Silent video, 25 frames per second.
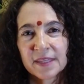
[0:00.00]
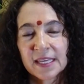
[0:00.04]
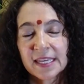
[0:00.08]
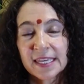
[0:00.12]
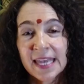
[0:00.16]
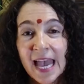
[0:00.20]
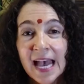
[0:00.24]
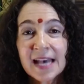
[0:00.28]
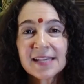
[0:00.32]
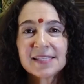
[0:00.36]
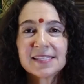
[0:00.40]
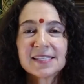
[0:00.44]

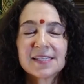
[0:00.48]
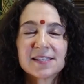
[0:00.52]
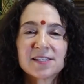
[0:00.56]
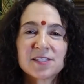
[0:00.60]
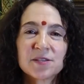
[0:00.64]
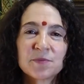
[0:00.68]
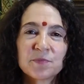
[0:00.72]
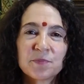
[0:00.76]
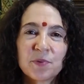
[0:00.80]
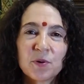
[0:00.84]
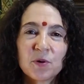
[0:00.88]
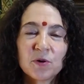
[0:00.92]
Yes, it's
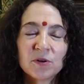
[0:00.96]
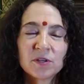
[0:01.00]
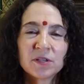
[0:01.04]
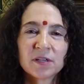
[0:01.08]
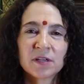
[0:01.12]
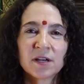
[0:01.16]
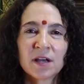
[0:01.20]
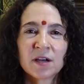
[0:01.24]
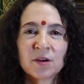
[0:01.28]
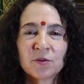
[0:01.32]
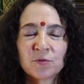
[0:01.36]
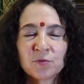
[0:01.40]

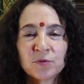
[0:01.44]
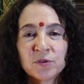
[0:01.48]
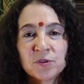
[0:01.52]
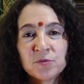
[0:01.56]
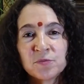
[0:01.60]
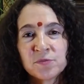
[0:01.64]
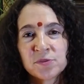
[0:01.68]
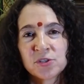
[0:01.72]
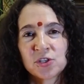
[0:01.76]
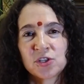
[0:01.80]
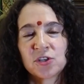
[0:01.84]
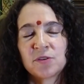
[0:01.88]
important. Our
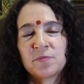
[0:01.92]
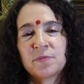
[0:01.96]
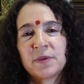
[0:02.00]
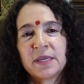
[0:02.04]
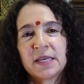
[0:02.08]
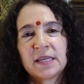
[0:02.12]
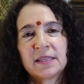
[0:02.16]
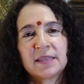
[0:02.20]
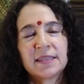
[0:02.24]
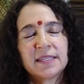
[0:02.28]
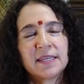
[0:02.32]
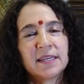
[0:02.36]
rooms should be
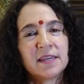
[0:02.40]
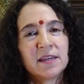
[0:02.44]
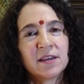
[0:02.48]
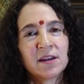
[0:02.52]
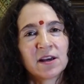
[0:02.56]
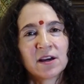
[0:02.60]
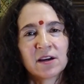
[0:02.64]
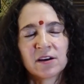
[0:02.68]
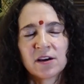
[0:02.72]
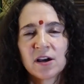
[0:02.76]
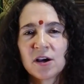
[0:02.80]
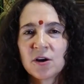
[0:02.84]
clean.
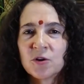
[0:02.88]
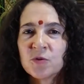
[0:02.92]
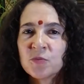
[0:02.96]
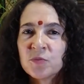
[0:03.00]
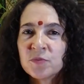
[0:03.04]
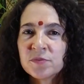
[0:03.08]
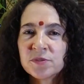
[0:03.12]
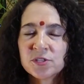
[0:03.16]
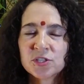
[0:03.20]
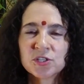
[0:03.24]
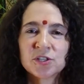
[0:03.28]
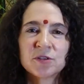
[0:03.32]
Our
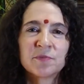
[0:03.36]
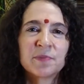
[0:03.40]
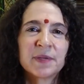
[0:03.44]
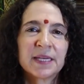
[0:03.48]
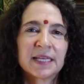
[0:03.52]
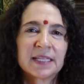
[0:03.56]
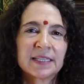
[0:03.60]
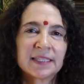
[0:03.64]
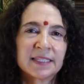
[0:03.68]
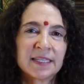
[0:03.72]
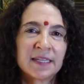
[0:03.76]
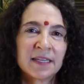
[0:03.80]
homes should be
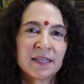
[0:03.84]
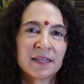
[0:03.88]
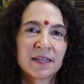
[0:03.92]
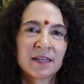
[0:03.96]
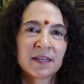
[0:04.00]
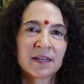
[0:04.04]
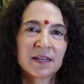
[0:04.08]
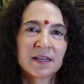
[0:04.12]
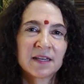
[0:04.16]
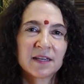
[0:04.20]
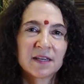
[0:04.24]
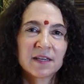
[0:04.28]
clean.
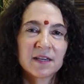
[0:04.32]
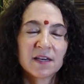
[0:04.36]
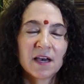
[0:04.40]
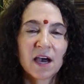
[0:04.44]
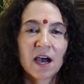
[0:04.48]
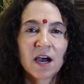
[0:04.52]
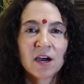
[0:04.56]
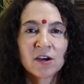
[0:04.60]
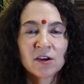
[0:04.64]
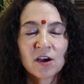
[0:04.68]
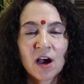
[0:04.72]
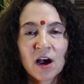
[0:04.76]

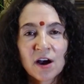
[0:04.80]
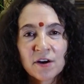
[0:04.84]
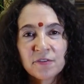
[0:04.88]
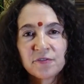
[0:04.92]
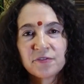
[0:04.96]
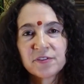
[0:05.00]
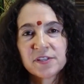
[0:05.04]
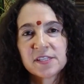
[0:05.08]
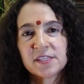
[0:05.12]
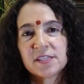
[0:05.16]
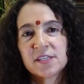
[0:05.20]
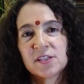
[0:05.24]
Our
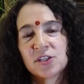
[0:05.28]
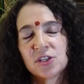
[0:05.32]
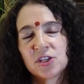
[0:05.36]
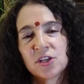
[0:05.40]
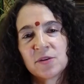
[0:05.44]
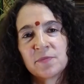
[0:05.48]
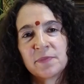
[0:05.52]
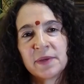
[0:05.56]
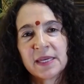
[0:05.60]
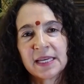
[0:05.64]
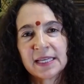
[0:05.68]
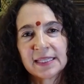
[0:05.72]
offices
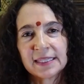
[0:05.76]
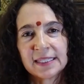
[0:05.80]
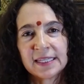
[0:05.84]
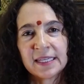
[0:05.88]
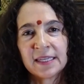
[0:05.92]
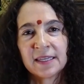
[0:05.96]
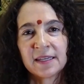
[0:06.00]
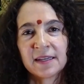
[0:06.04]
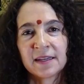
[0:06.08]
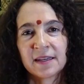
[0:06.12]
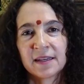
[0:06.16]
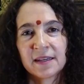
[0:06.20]
should be
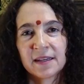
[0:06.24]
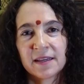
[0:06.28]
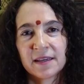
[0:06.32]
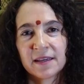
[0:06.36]
clean.